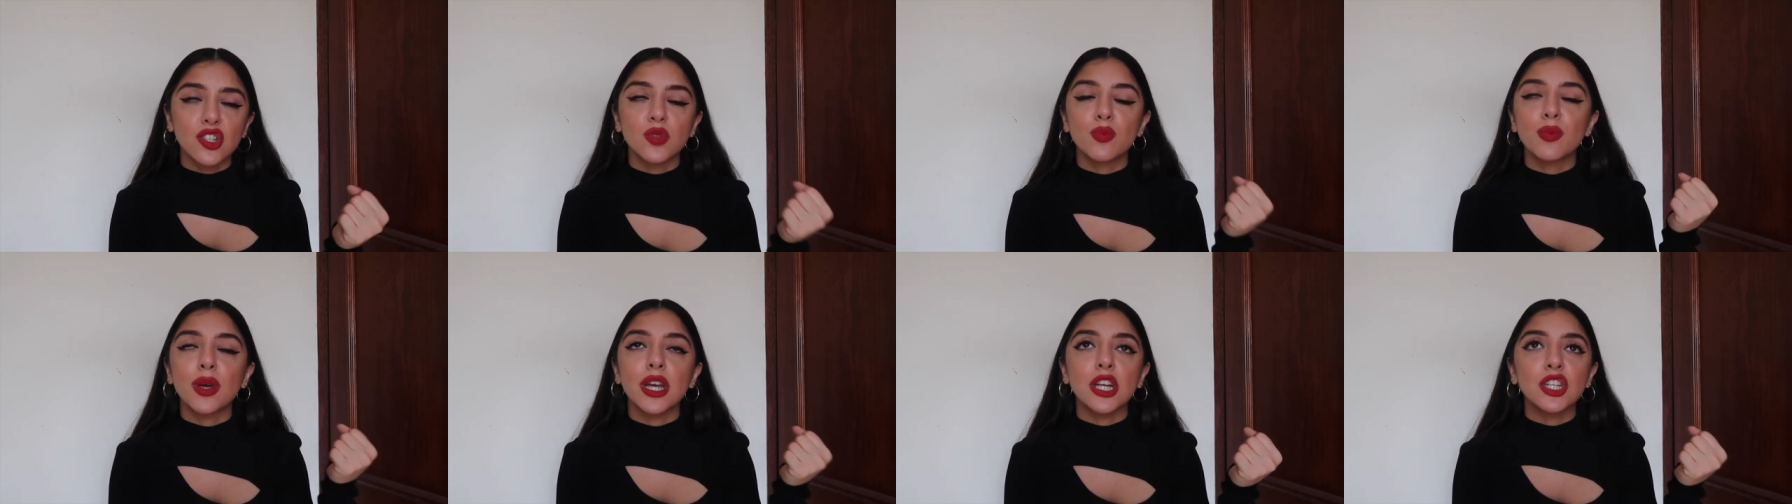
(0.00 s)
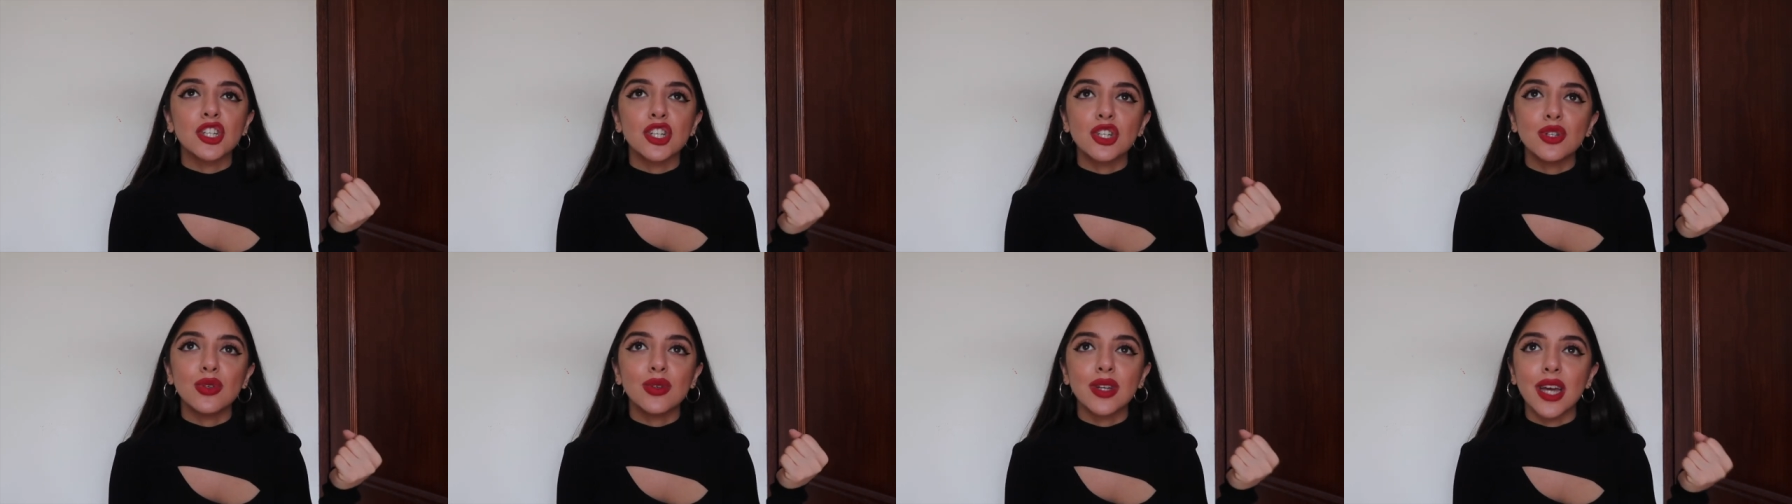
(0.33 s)
Just
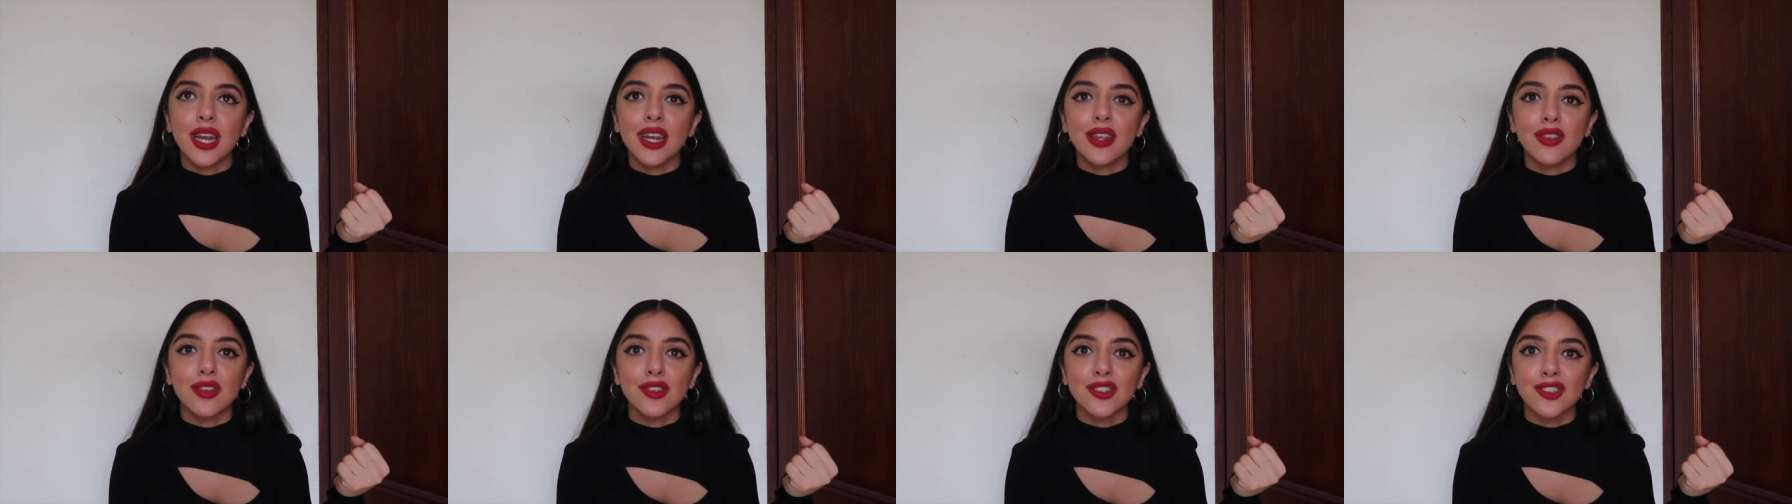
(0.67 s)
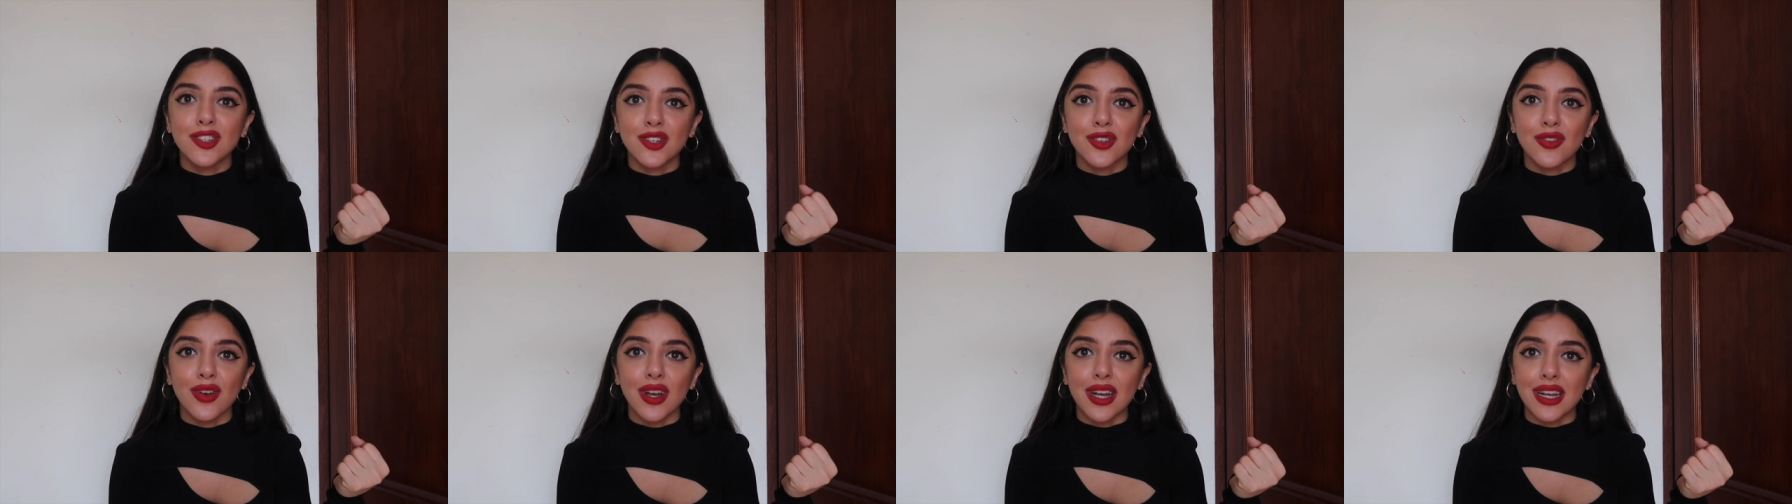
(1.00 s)
picture you getting those
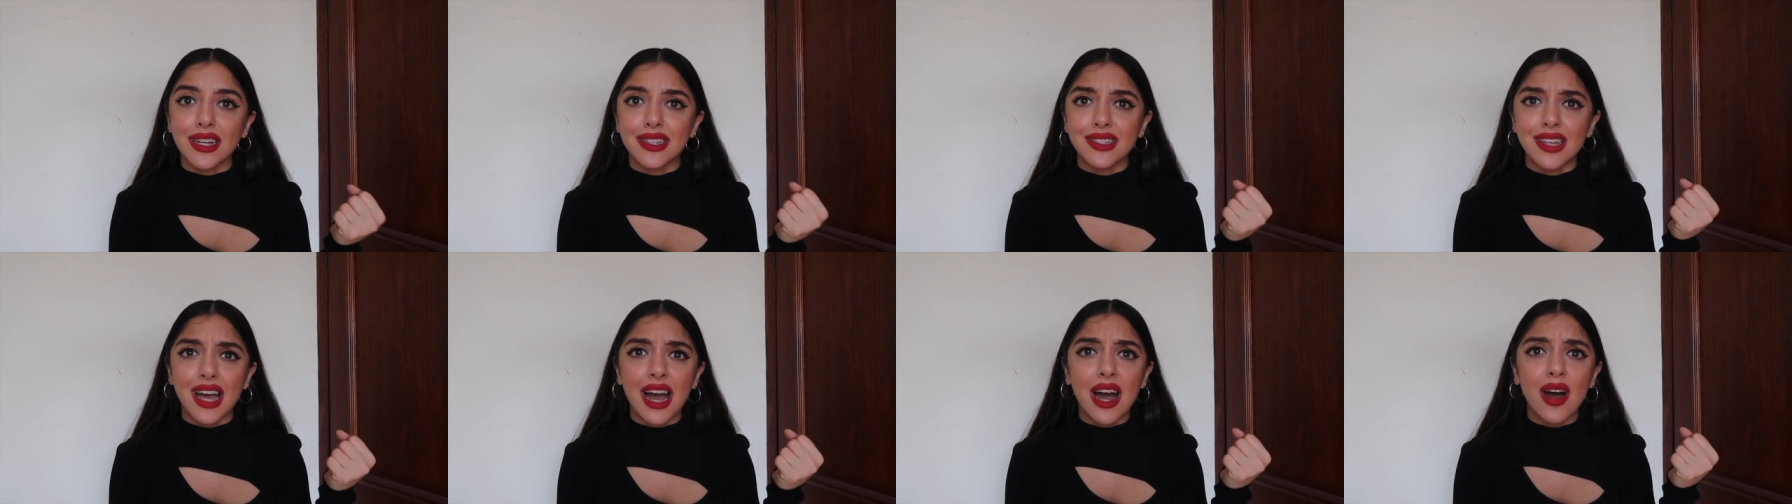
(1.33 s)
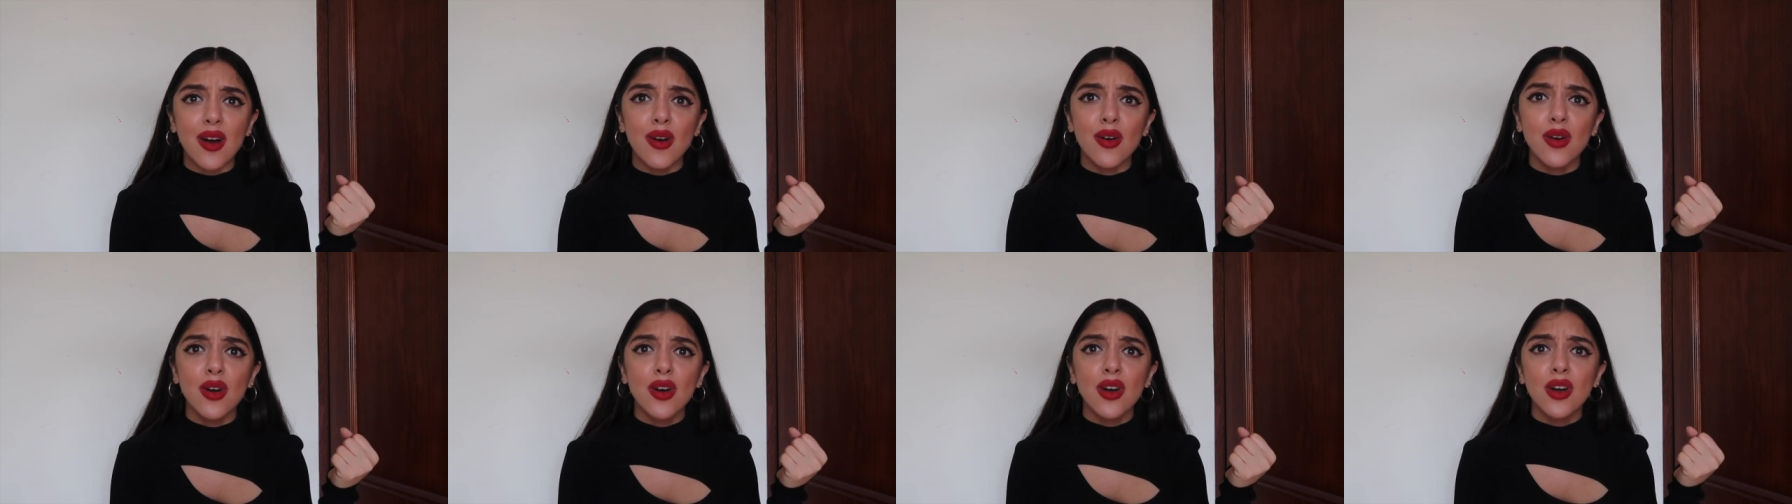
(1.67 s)
good grades.
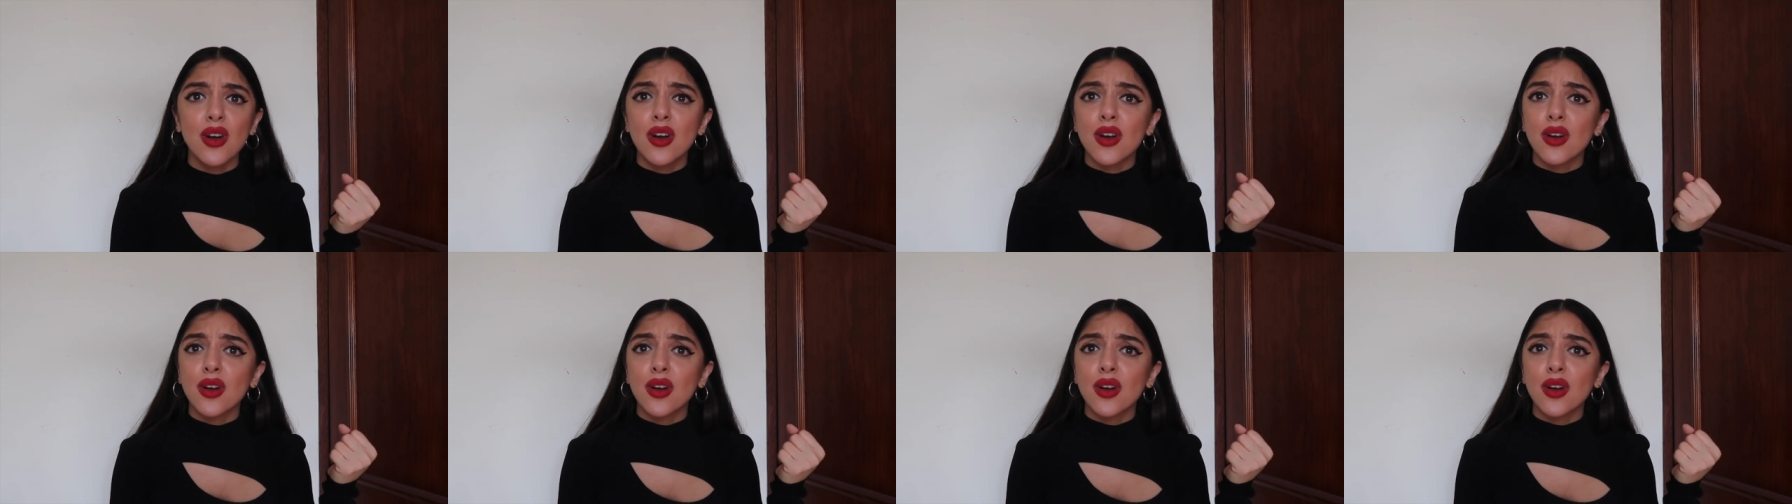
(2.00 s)
How